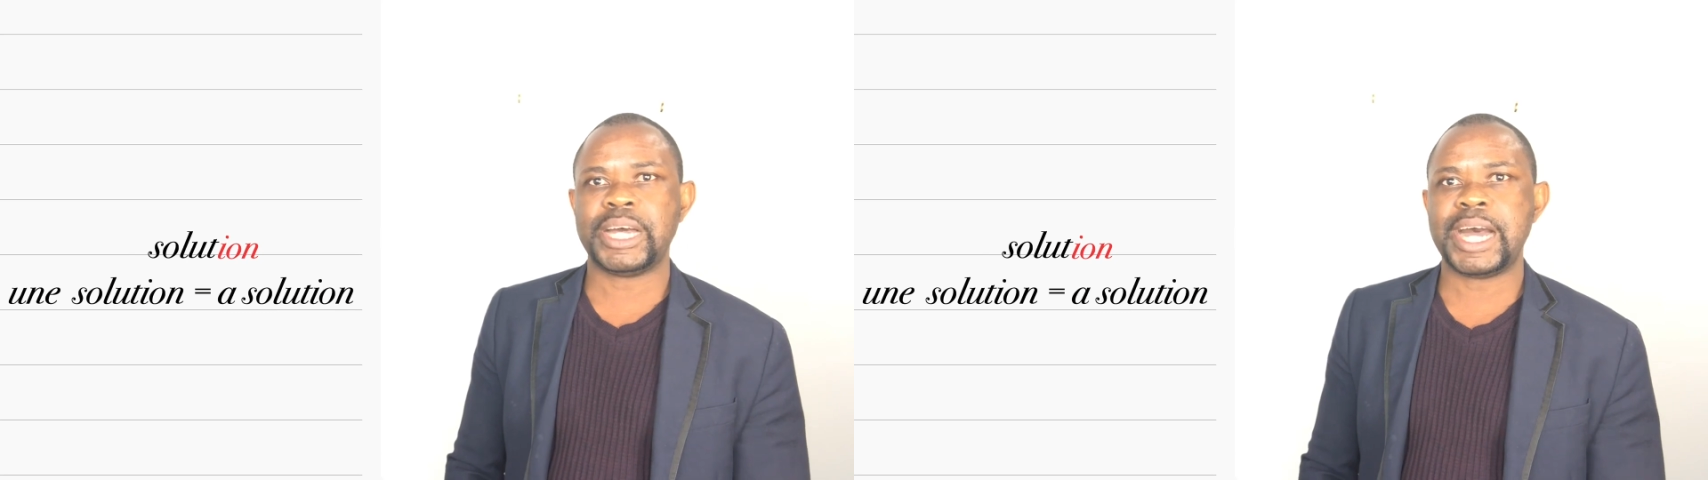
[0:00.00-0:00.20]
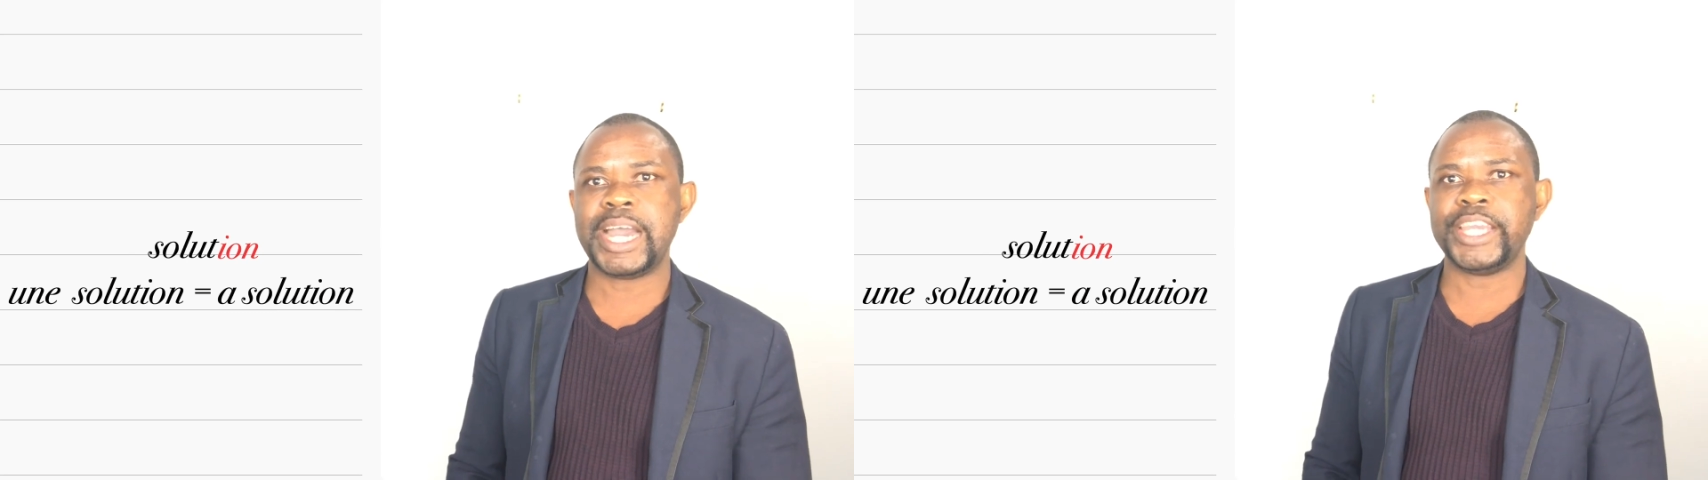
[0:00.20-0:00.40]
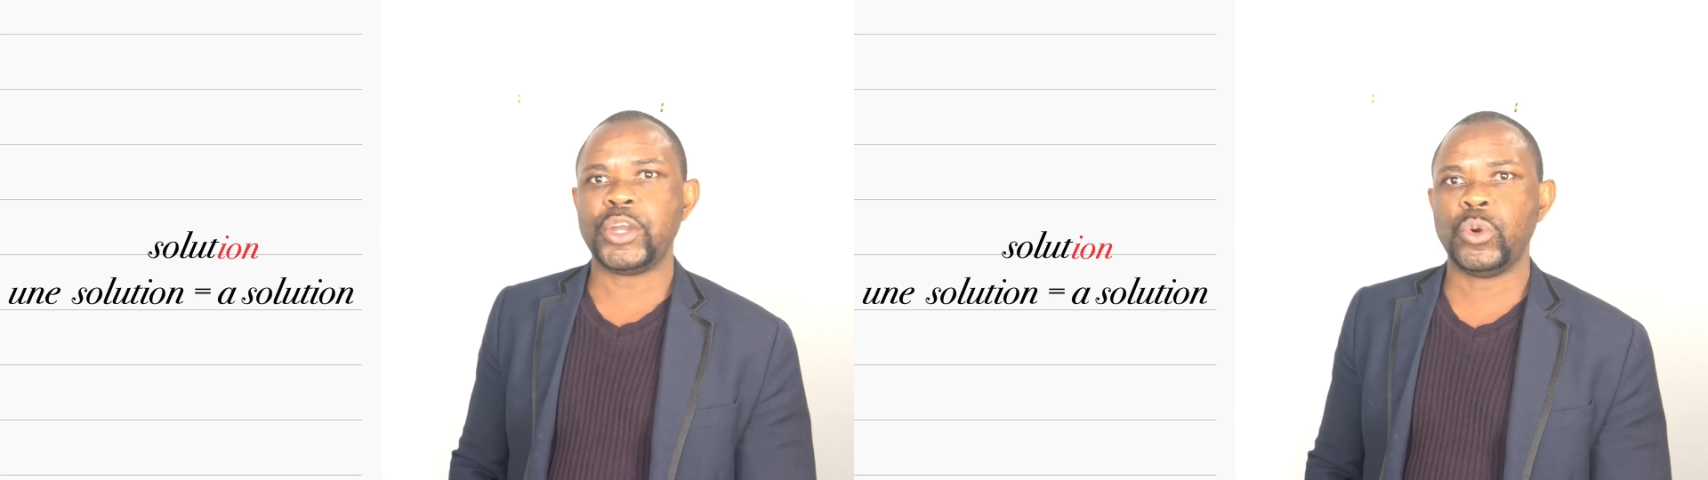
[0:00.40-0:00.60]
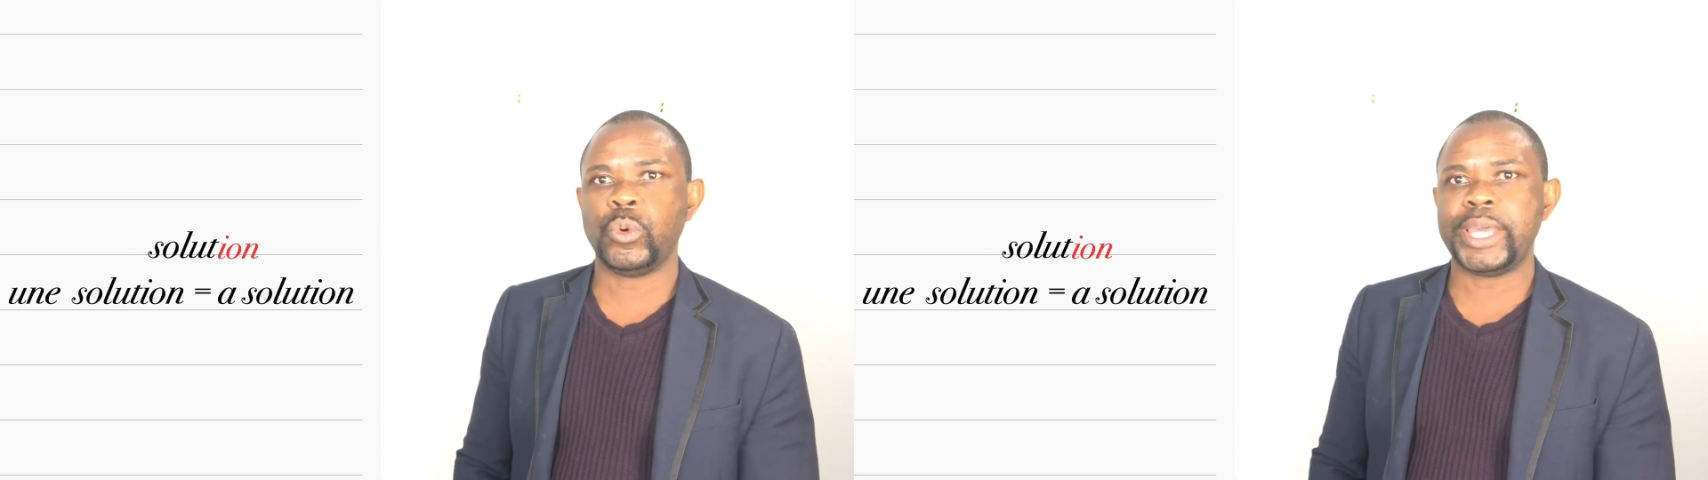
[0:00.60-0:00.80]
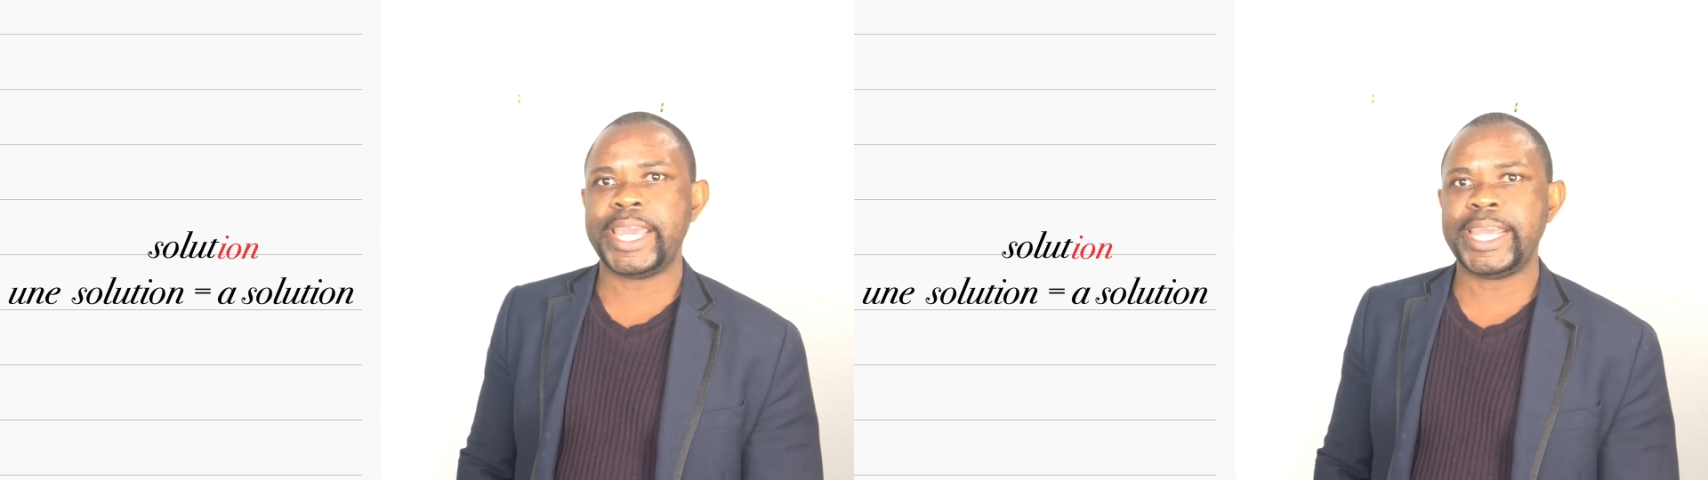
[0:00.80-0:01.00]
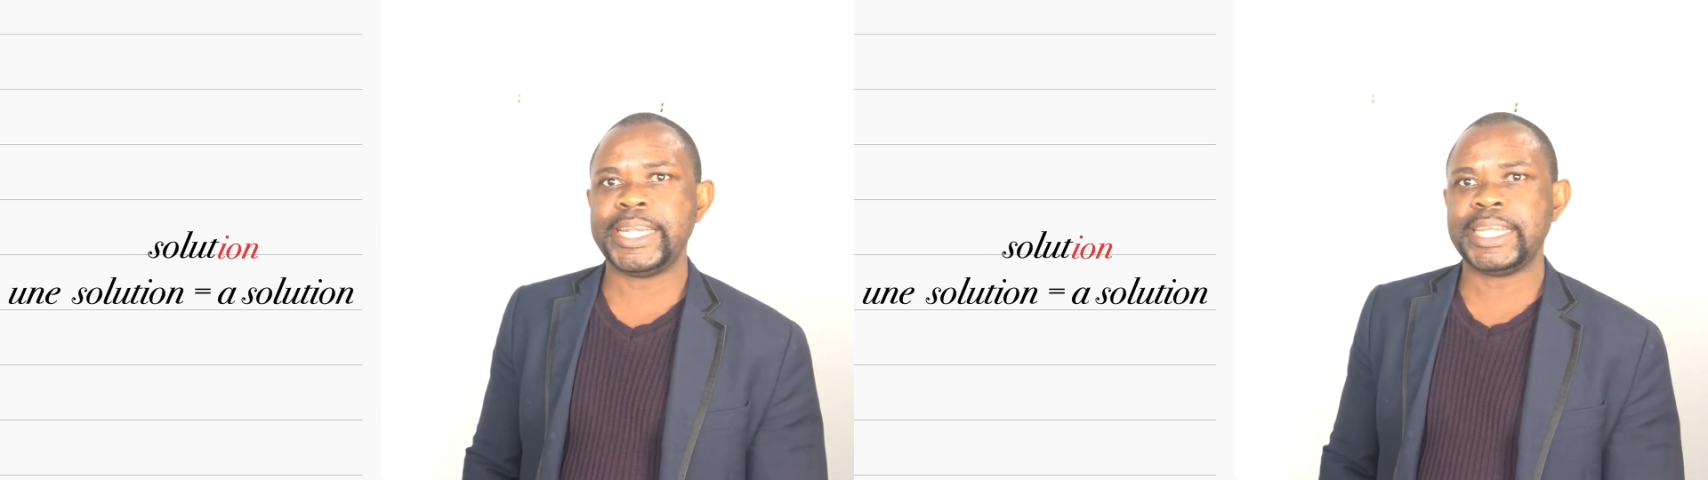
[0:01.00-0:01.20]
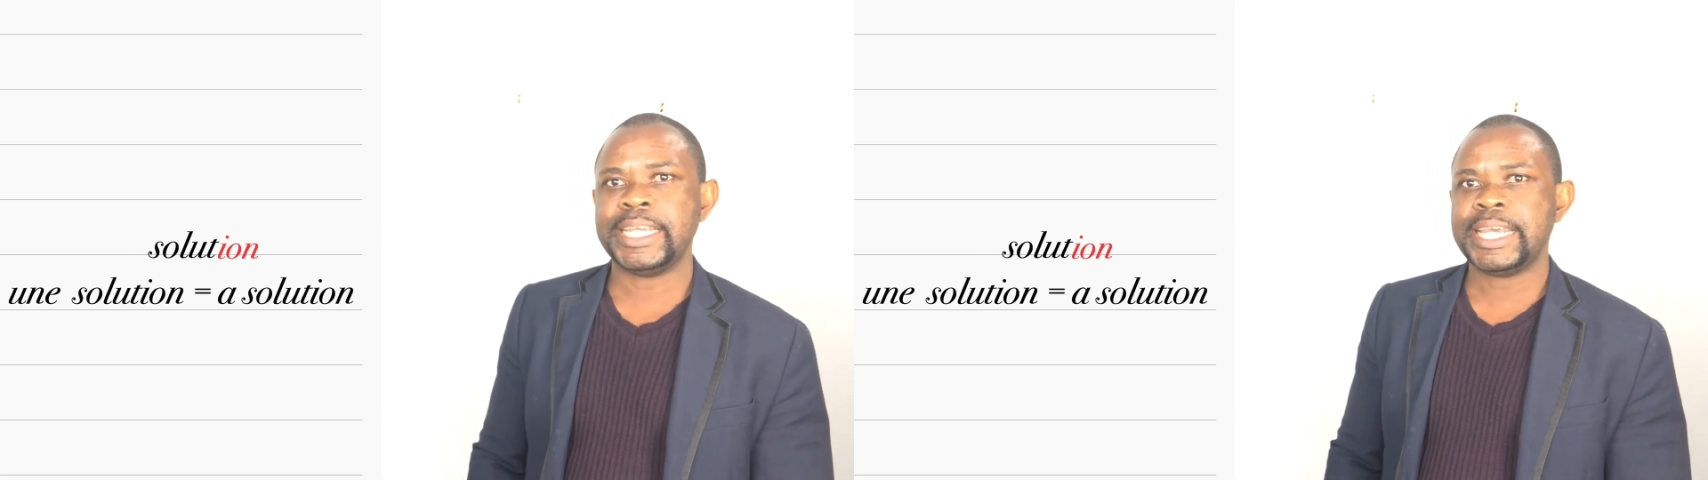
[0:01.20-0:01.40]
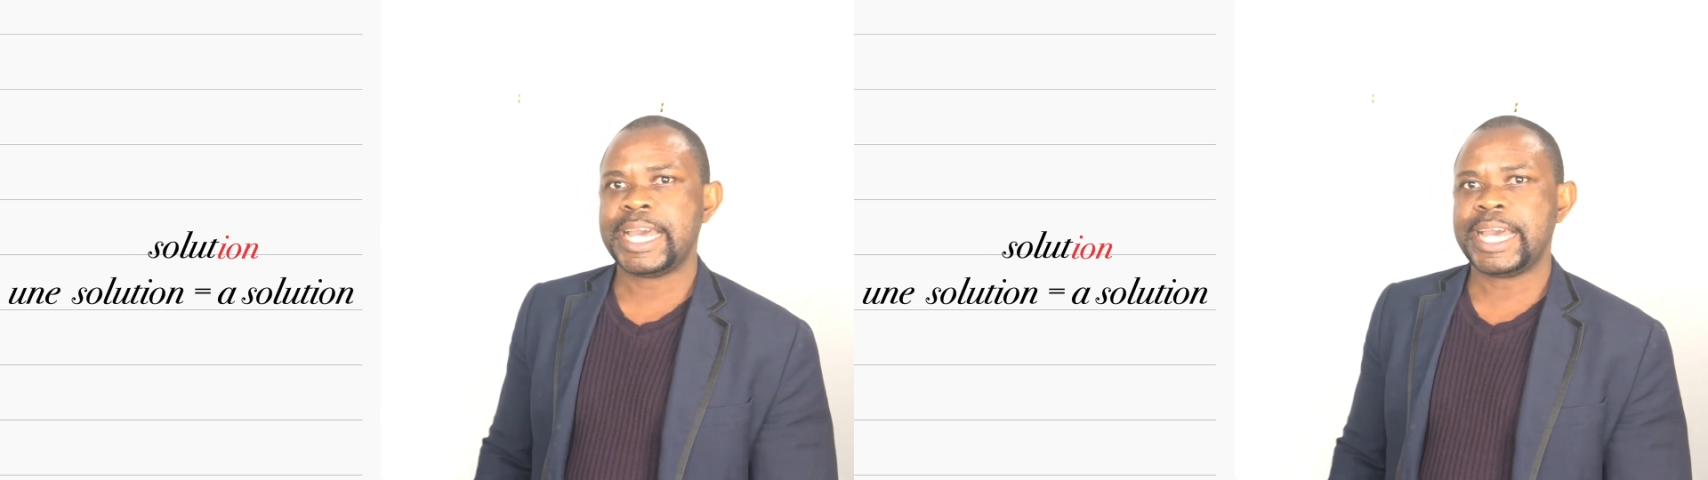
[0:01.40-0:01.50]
I-O-N